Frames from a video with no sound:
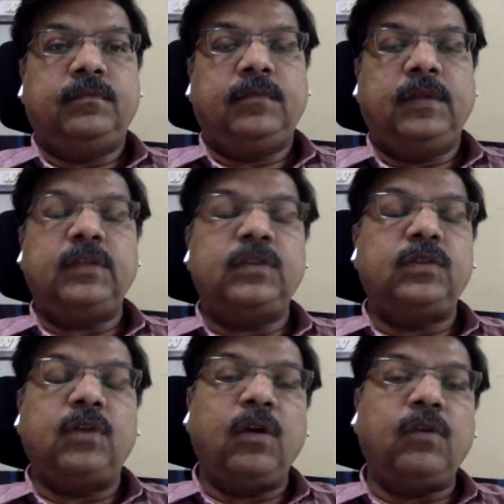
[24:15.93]
It
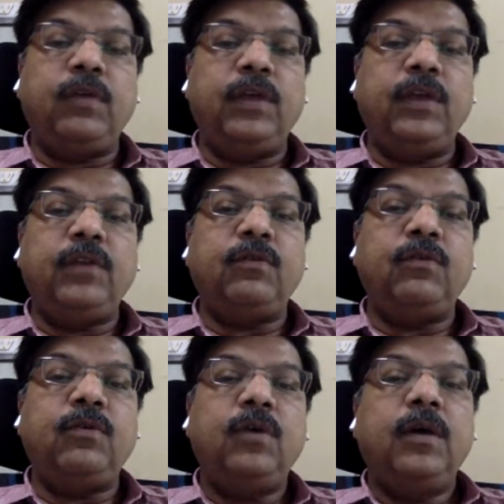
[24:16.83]
is not going
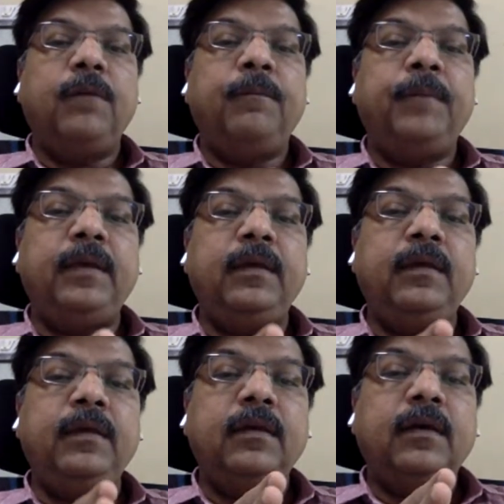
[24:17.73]
to
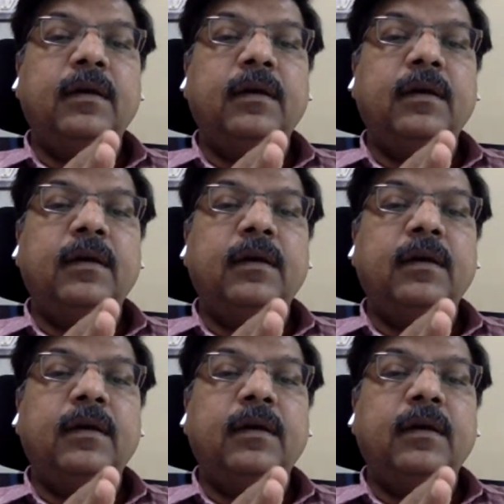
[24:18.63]
be